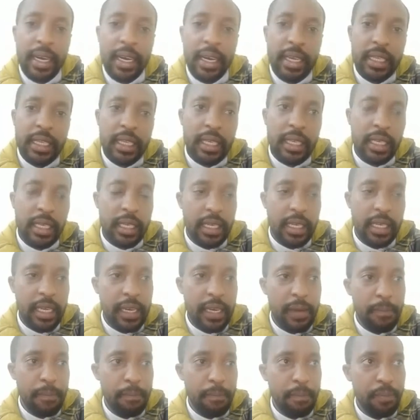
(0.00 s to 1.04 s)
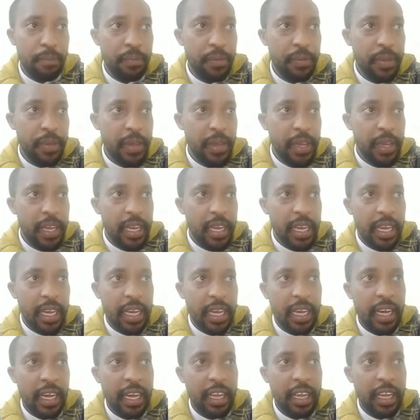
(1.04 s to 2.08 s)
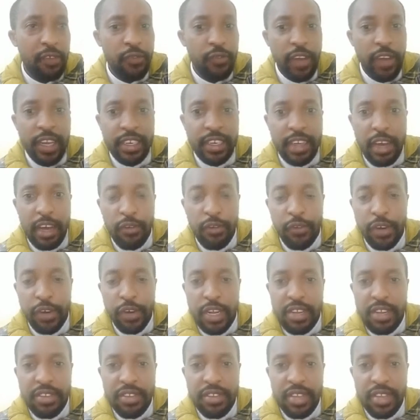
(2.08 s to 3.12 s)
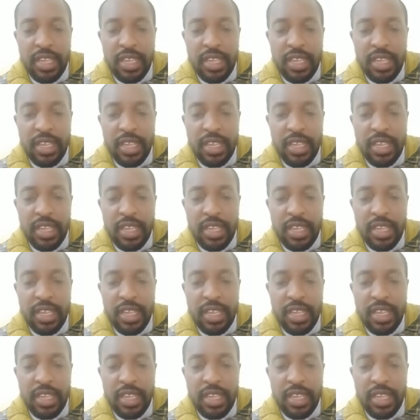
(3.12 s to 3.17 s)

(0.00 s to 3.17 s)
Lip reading: Let's invite our friends.